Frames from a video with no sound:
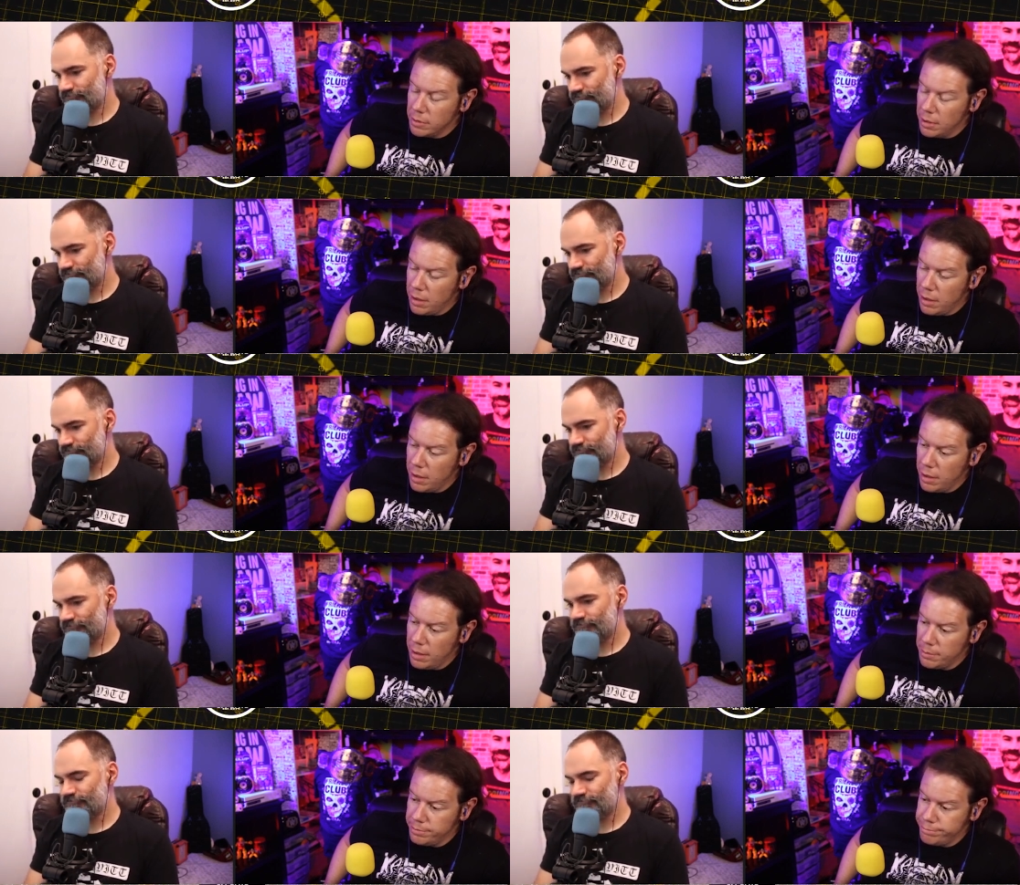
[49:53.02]

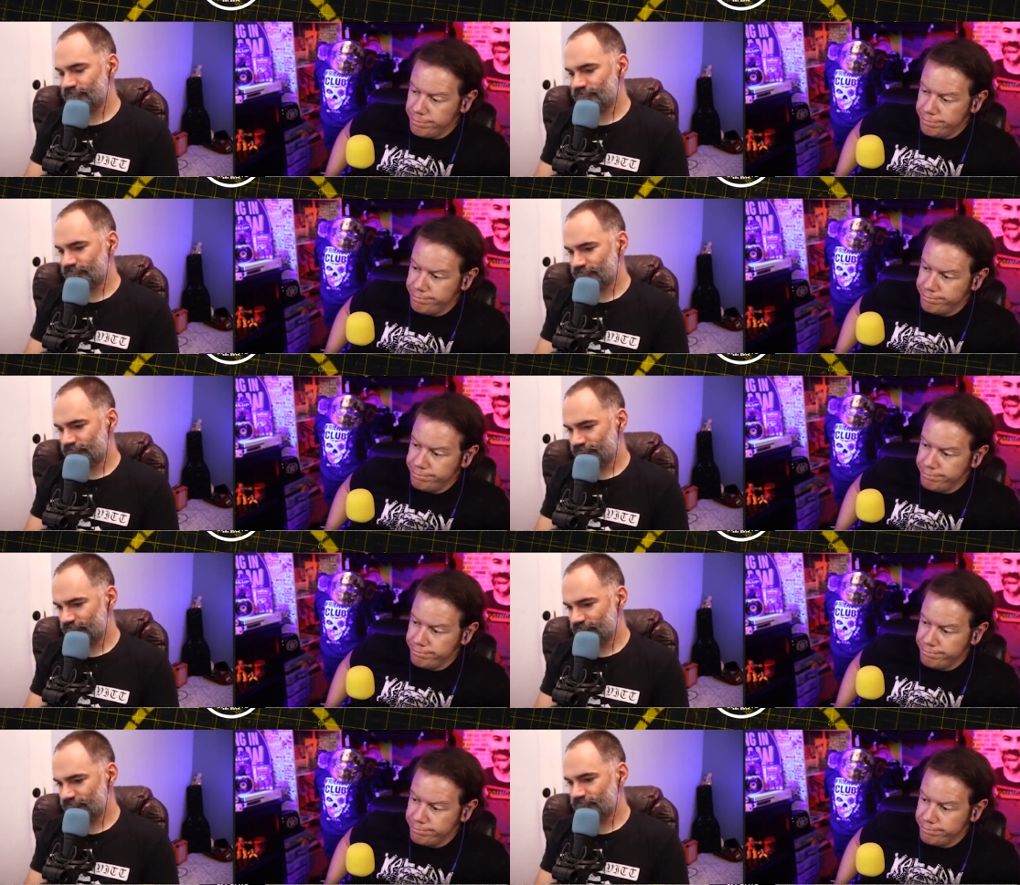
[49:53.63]
Speaker 1: Um,
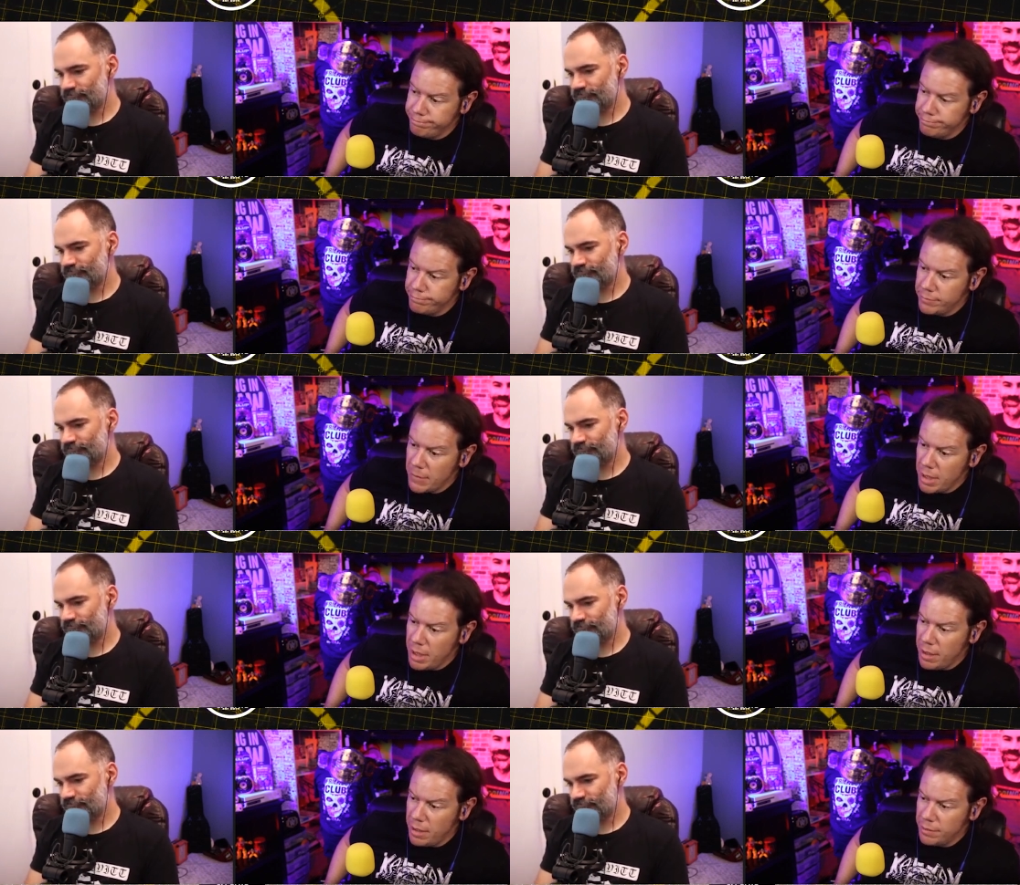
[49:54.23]

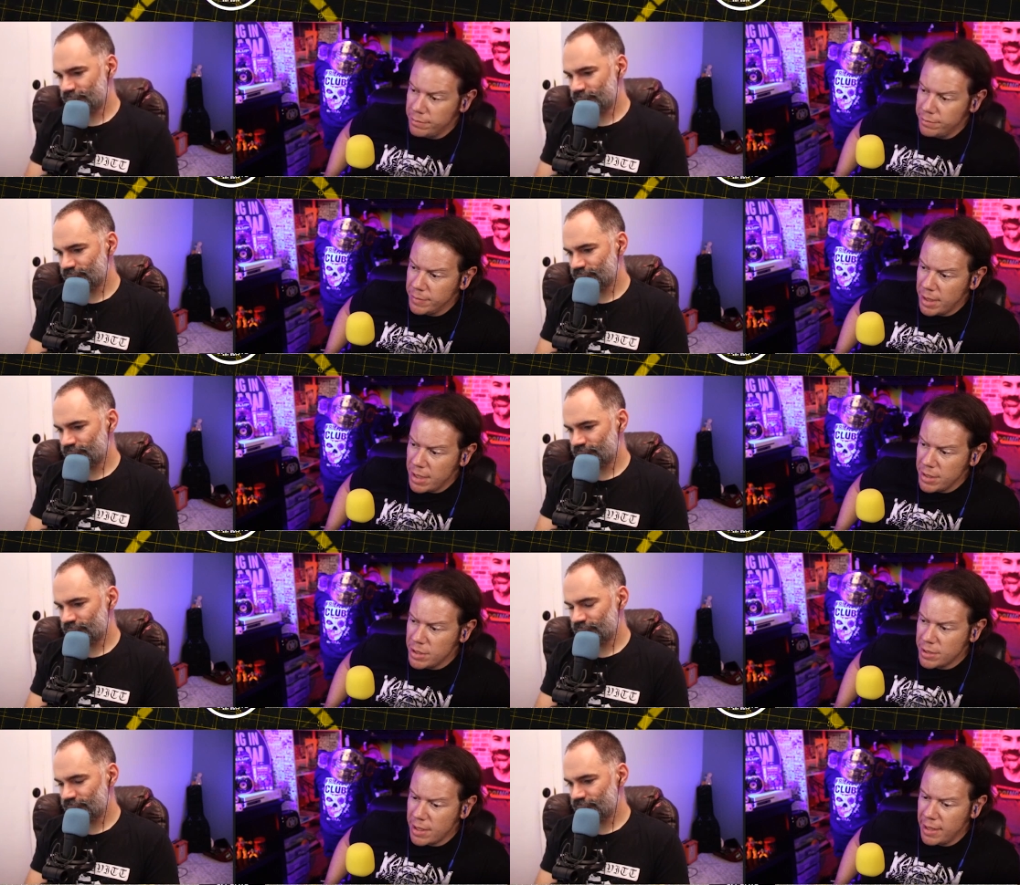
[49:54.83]
yeah, I
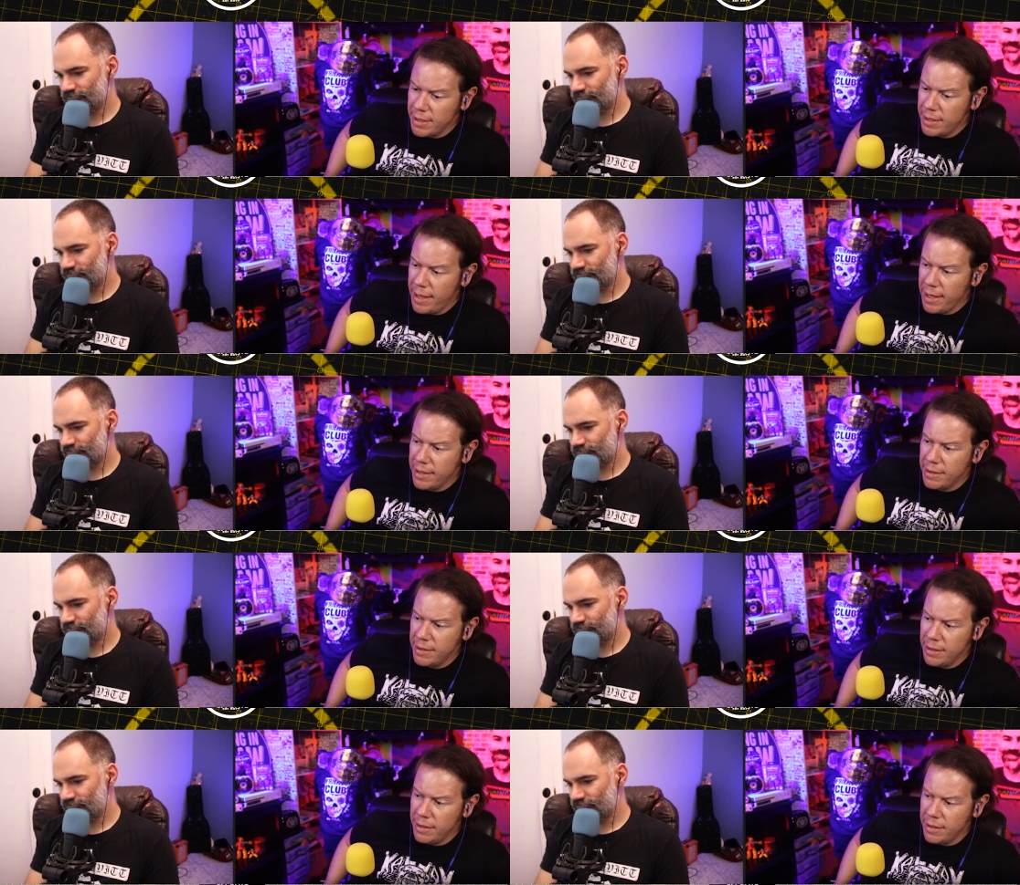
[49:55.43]
just, I
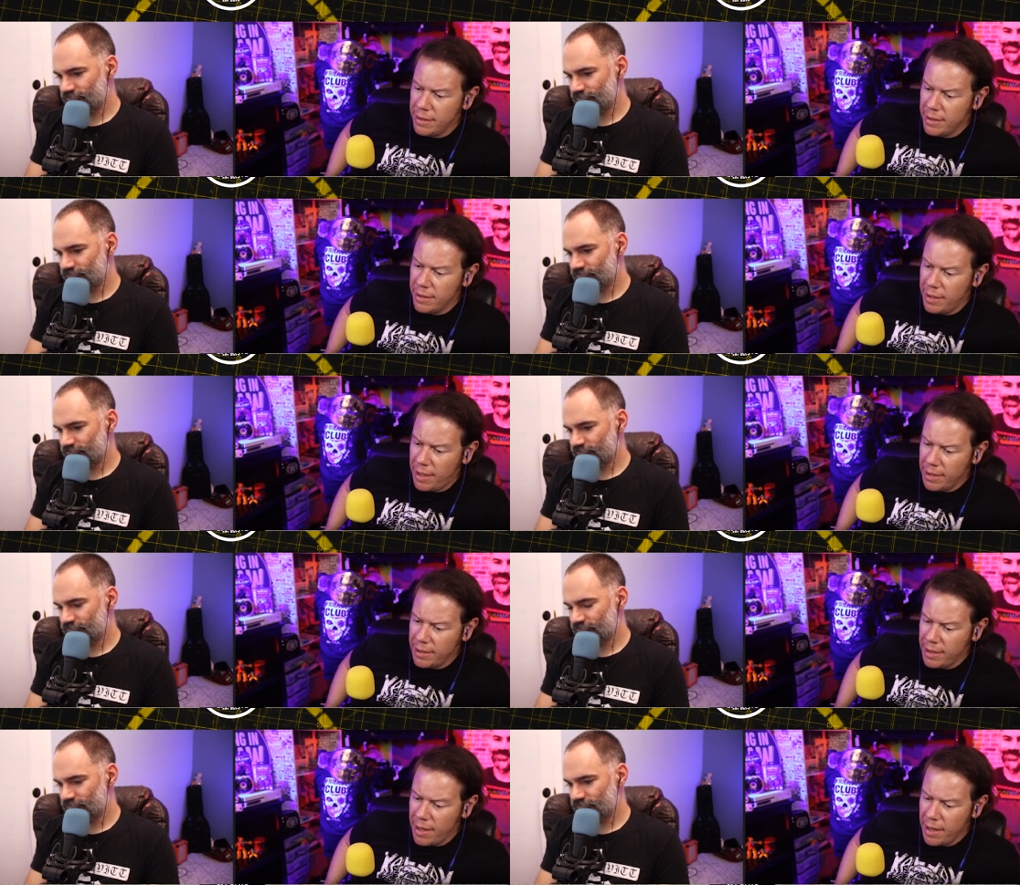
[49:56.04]
like the, uh,
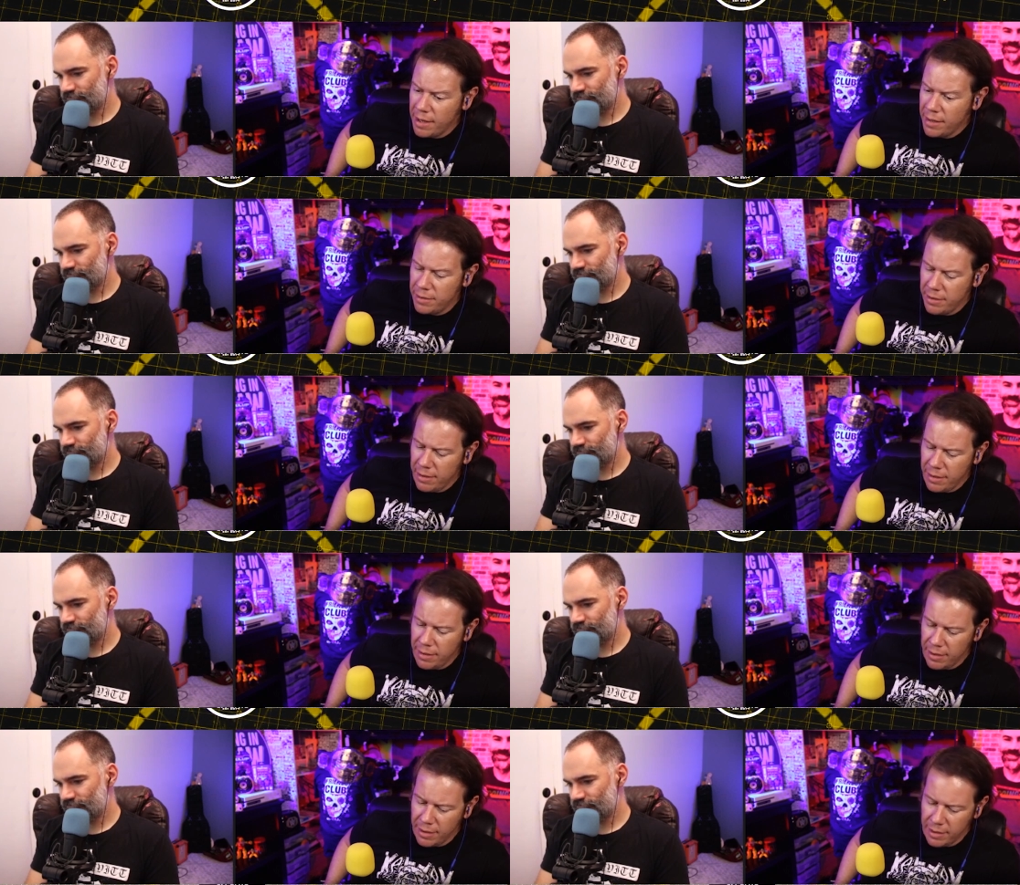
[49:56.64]
I like
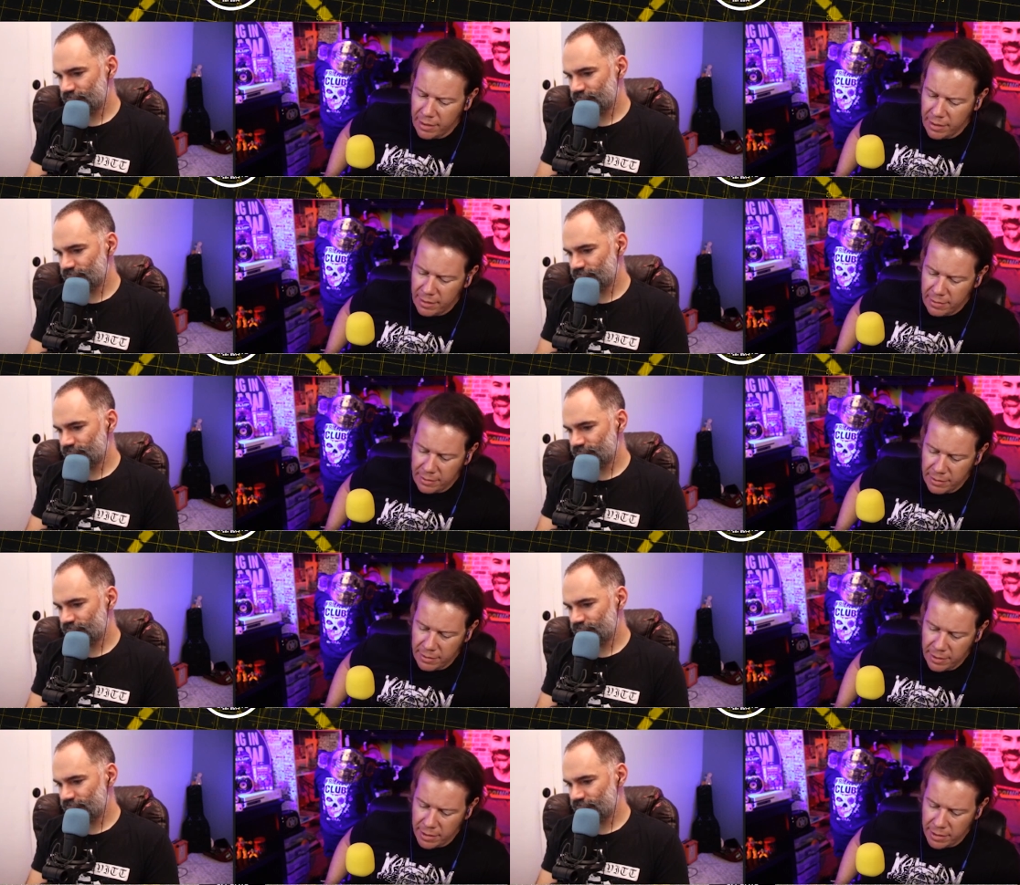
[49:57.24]
the, uh,